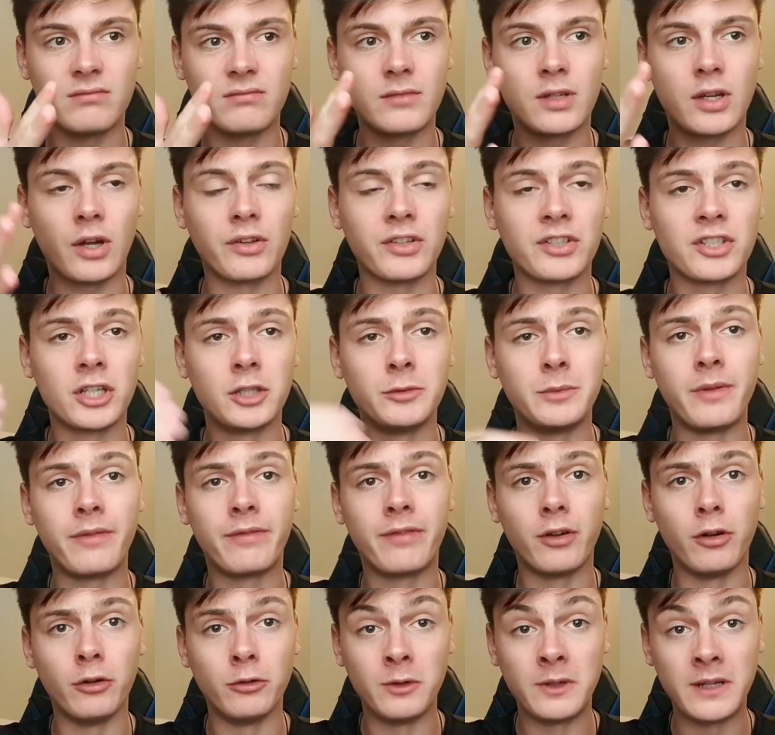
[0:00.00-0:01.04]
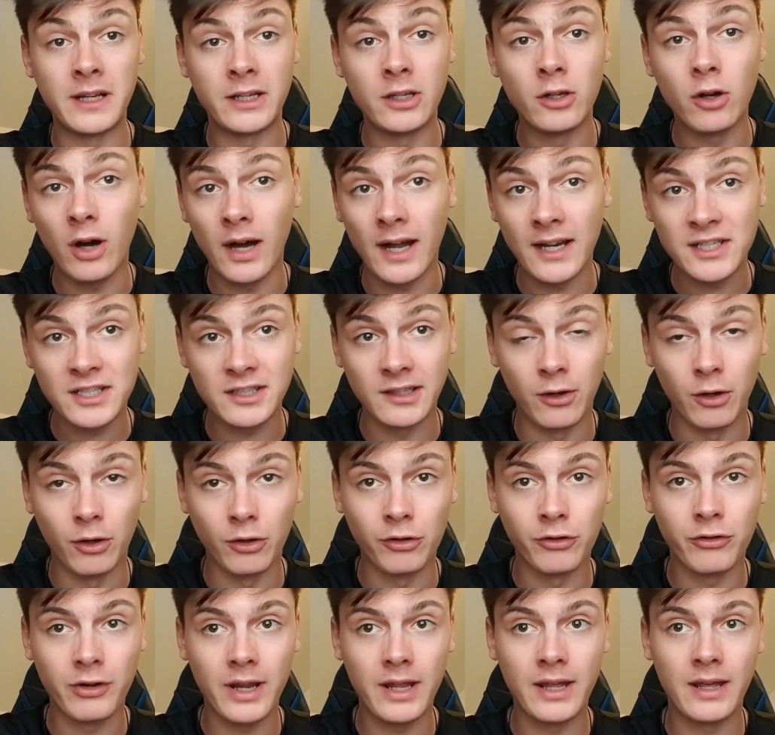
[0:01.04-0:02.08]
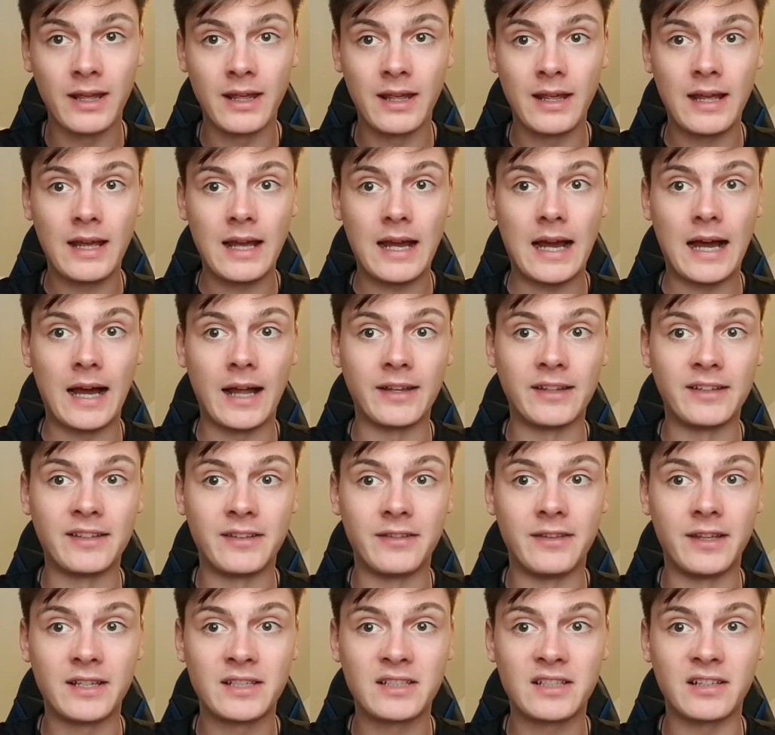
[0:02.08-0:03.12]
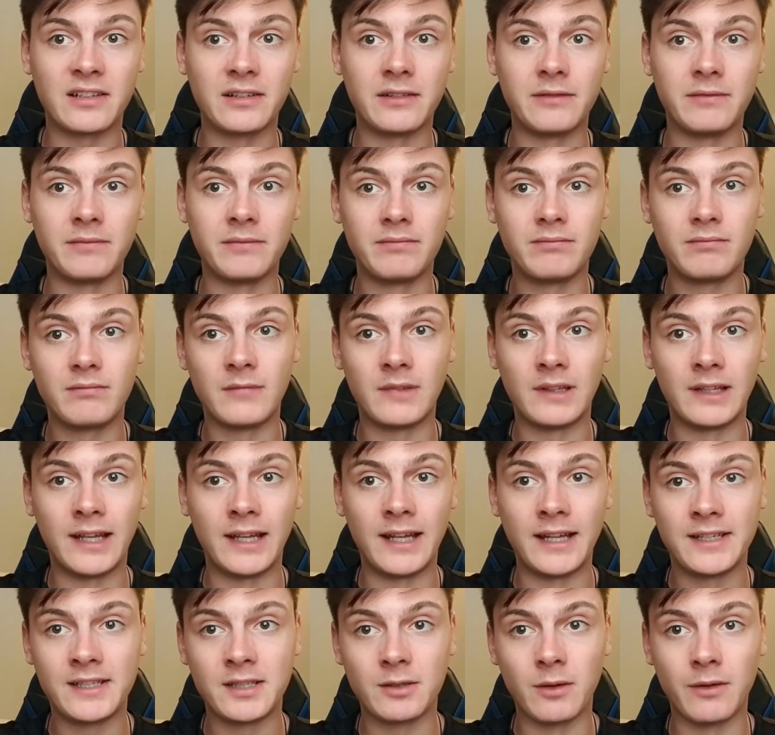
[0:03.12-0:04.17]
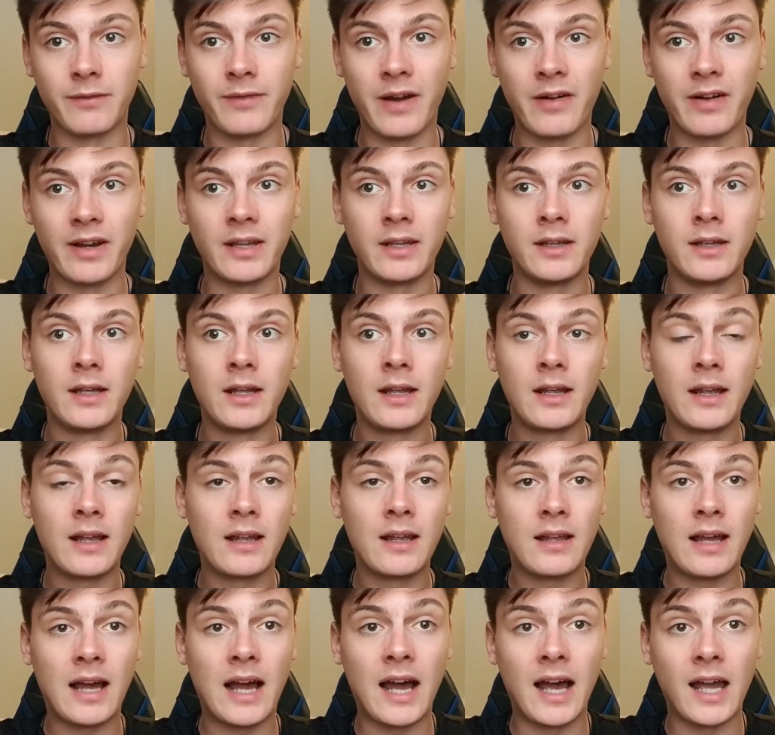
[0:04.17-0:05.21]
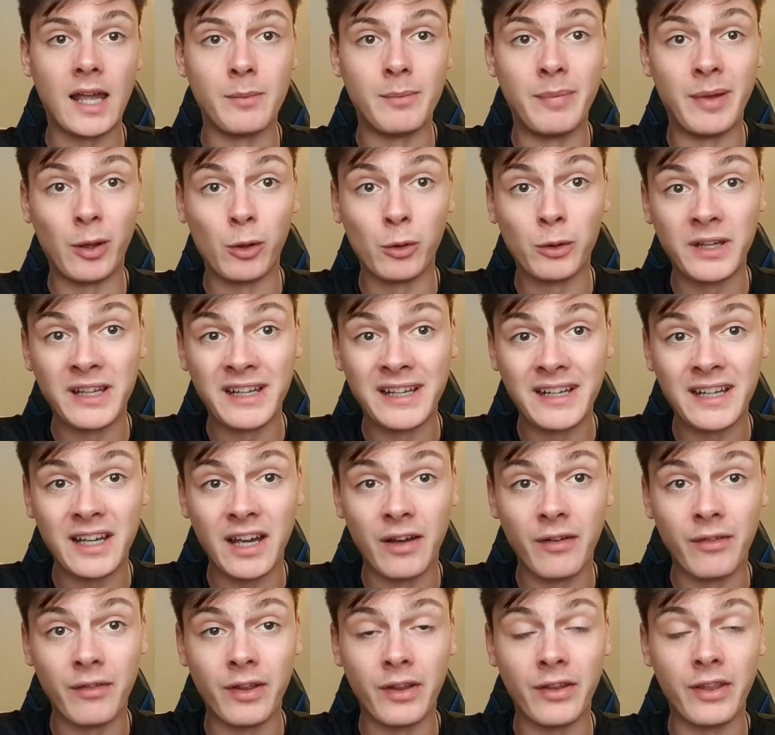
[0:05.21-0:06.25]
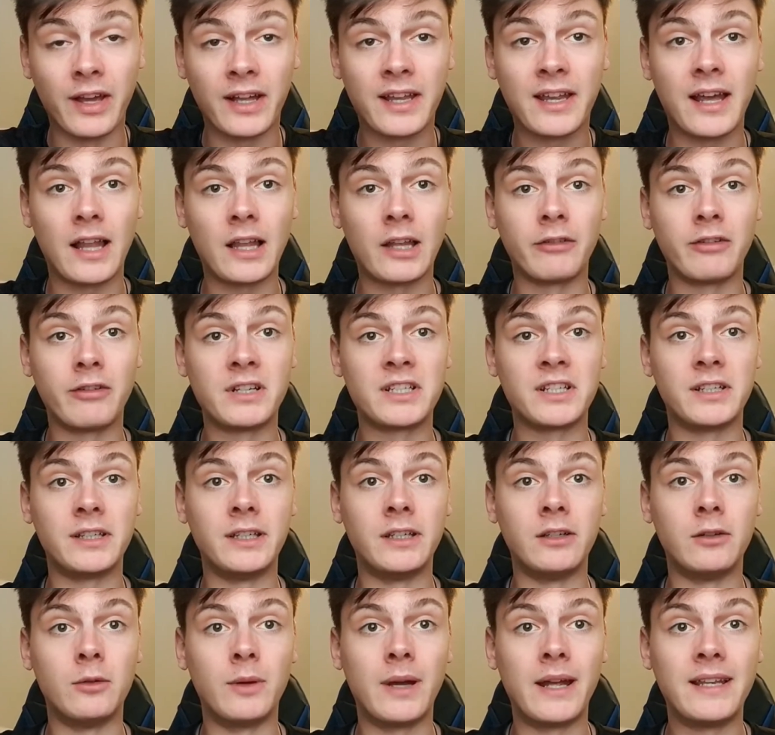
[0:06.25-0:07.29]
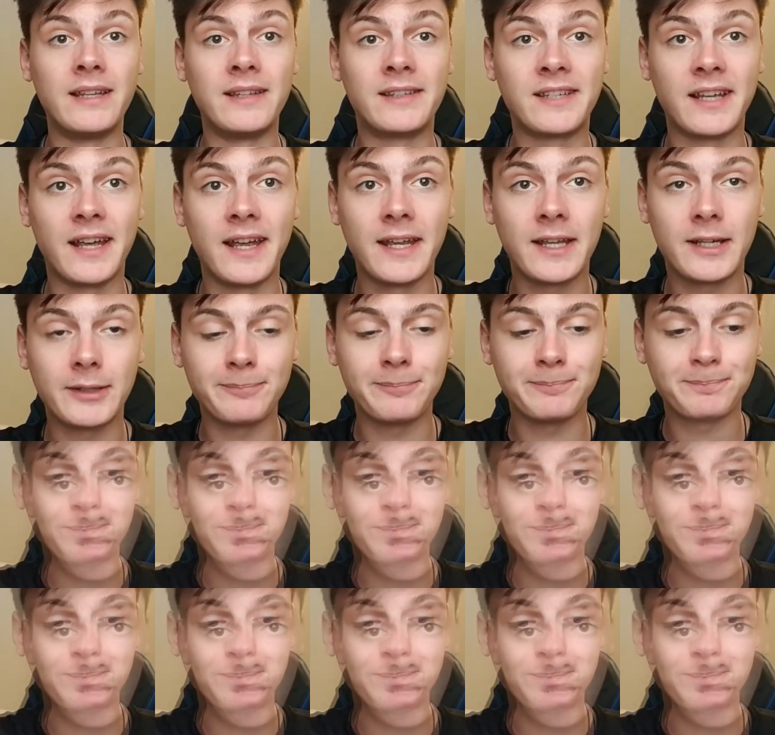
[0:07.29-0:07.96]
consuming food when you're not actually hungry, and this can lead to a very high building of the calories that you intake.